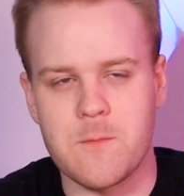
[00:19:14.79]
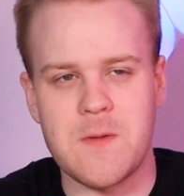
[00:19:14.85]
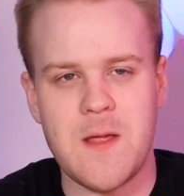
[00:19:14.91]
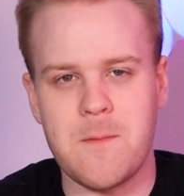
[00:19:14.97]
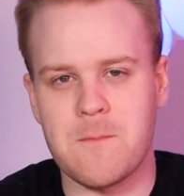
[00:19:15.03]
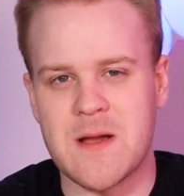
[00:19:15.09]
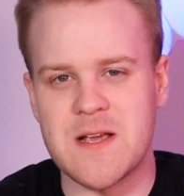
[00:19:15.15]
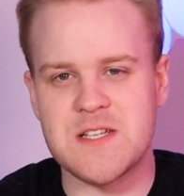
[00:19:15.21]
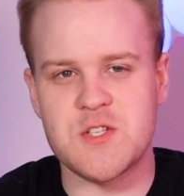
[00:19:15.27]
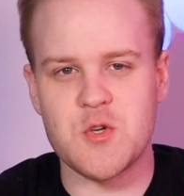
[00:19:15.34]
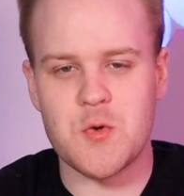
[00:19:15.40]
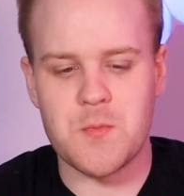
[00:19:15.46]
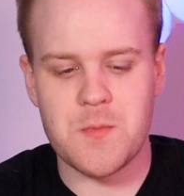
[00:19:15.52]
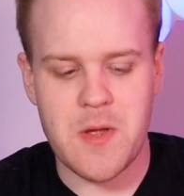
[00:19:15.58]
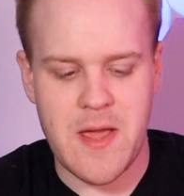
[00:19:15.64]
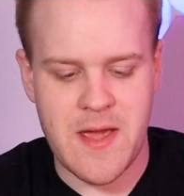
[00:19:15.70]
me, my
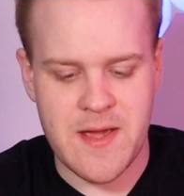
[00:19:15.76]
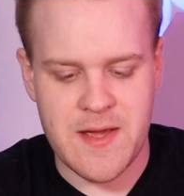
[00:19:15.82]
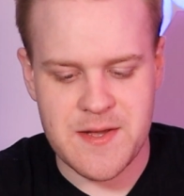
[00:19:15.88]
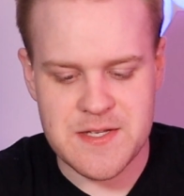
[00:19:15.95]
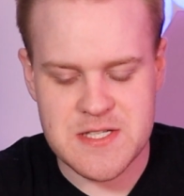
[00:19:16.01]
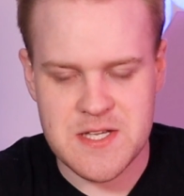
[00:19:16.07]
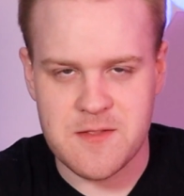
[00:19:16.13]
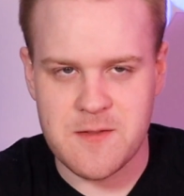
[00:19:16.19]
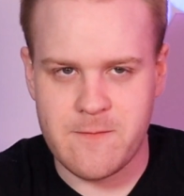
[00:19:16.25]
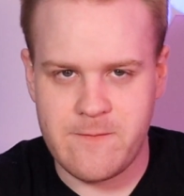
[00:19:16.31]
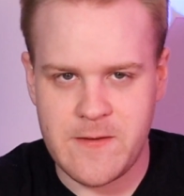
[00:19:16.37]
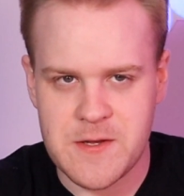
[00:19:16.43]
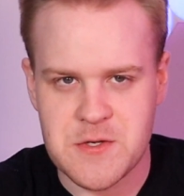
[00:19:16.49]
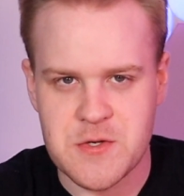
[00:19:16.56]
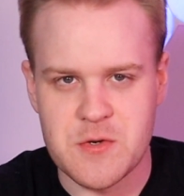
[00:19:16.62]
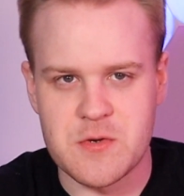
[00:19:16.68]
zoom has the
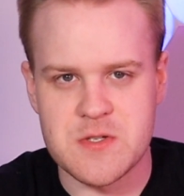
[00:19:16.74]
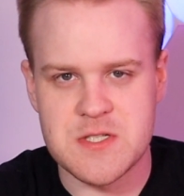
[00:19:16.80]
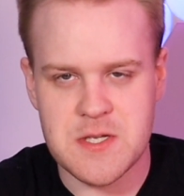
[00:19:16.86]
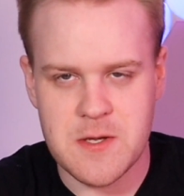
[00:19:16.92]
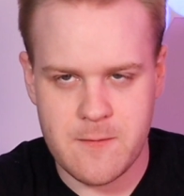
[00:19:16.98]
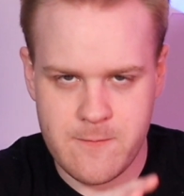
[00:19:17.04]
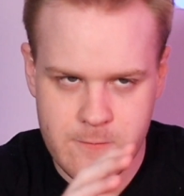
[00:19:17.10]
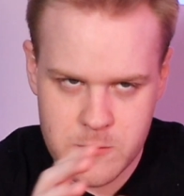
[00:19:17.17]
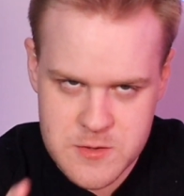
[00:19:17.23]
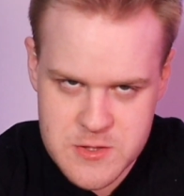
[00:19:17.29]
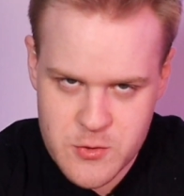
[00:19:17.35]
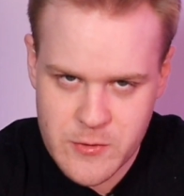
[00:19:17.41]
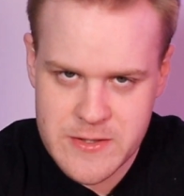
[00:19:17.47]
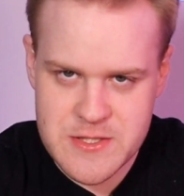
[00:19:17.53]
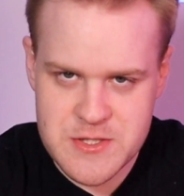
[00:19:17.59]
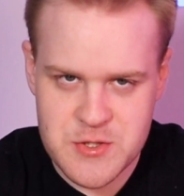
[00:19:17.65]
features full
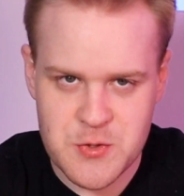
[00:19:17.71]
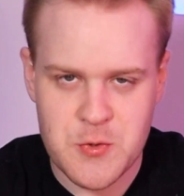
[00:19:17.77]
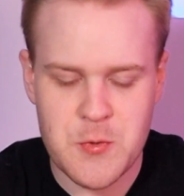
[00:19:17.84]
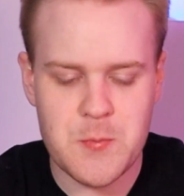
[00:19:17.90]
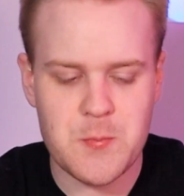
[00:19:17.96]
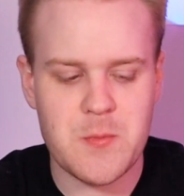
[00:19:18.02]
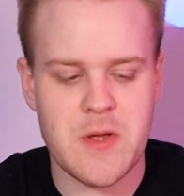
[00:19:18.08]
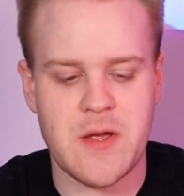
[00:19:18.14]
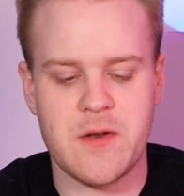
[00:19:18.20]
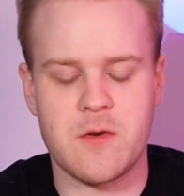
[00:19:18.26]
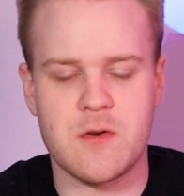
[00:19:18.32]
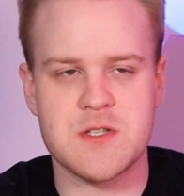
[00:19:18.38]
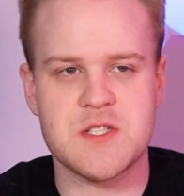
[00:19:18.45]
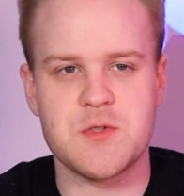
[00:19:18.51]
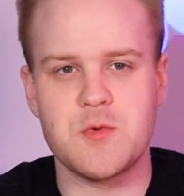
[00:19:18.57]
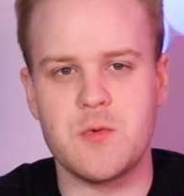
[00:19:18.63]
screen zoom. It
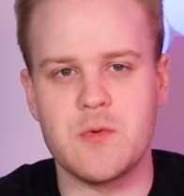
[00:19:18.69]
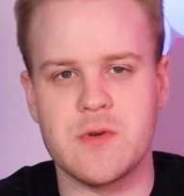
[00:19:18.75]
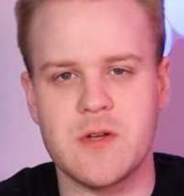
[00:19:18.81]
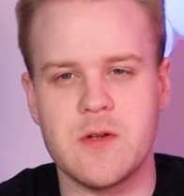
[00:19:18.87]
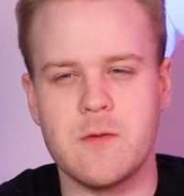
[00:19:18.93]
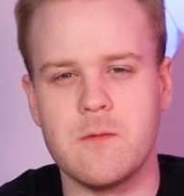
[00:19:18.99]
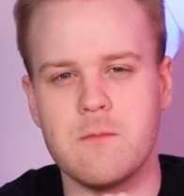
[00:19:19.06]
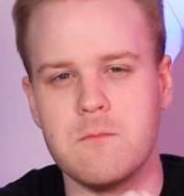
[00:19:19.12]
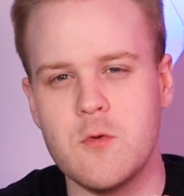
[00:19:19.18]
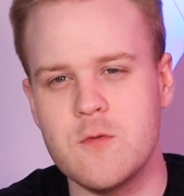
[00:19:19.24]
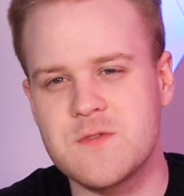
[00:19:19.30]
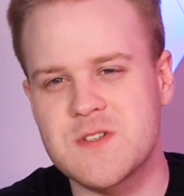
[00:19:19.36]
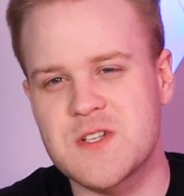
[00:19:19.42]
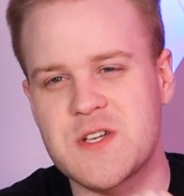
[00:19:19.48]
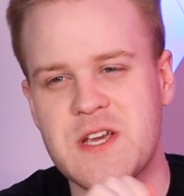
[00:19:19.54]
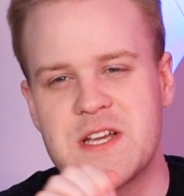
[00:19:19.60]
also
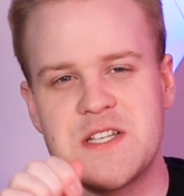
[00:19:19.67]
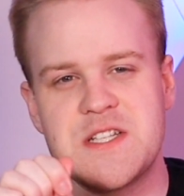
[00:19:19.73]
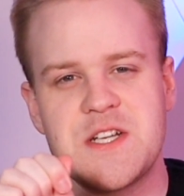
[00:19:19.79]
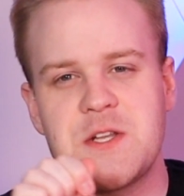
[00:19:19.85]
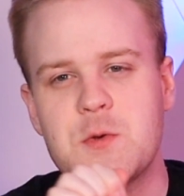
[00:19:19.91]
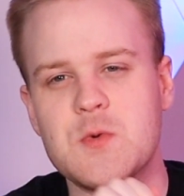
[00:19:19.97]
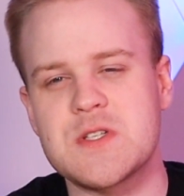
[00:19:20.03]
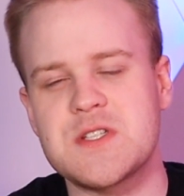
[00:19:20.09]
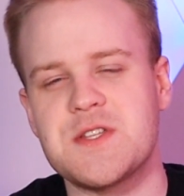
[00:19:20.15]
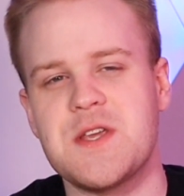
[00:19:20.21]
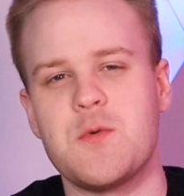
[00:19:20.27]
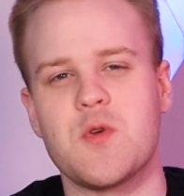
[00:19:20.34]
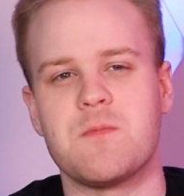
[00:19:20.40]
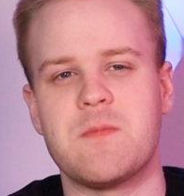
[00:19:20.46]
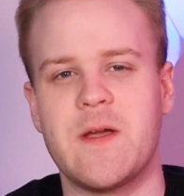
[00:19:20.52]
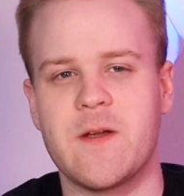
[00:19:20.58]
moves continuously
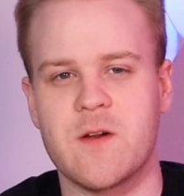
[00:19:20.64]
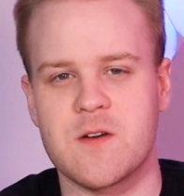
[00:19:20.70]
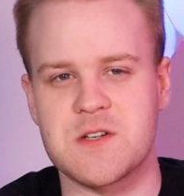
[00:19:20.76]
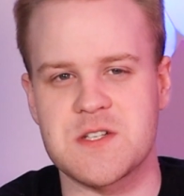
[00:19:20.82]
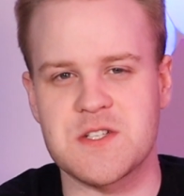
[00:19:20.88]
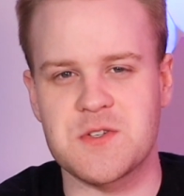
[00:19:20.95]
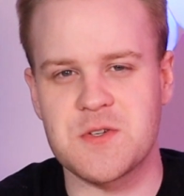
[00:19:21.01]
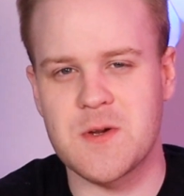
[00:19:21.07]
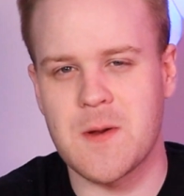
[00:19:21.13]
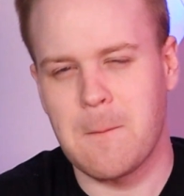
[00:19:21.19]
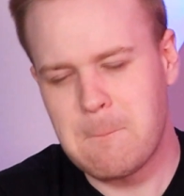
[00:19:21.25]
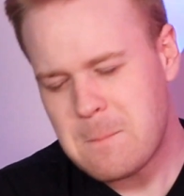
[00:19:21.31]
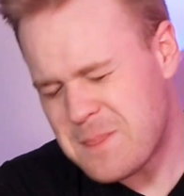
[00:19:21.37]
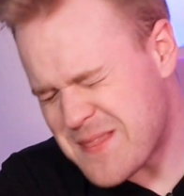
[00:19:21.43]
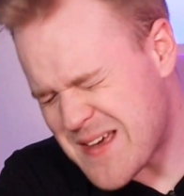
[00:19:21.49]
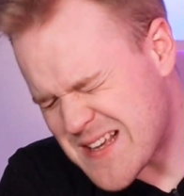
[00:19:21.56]
with my cursor.
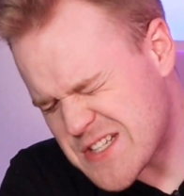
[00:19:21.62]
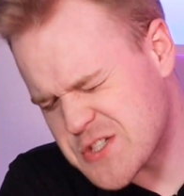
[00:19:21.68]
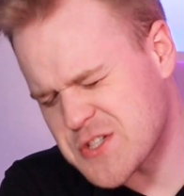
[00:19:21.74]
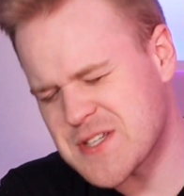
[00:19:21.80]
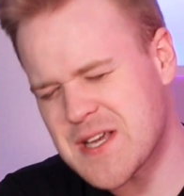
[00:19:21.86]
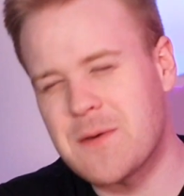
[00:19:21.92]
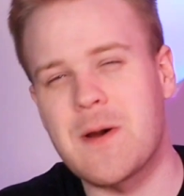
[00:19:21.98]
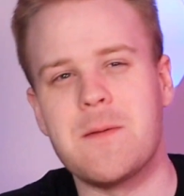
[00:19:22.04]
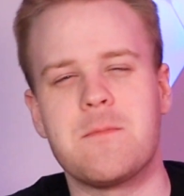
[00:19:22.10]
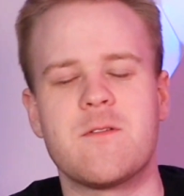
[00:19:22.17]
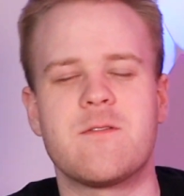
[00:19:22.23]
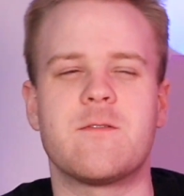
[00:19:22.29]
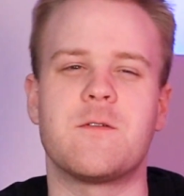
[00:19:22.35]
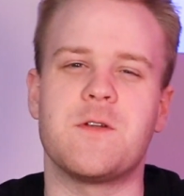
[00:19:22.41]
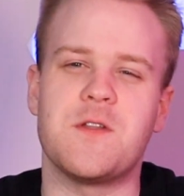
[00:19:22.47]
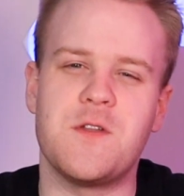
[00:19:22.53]
That's just how I
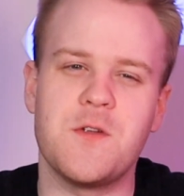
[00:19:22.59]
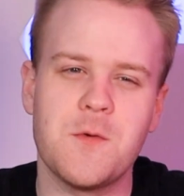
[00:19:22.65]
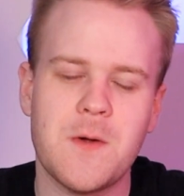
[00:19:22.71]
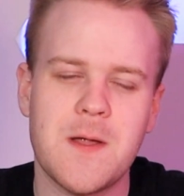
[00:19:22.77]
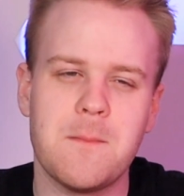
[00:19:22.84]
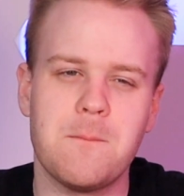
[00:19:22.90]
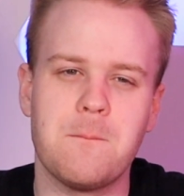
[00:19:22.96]
prefer to do it.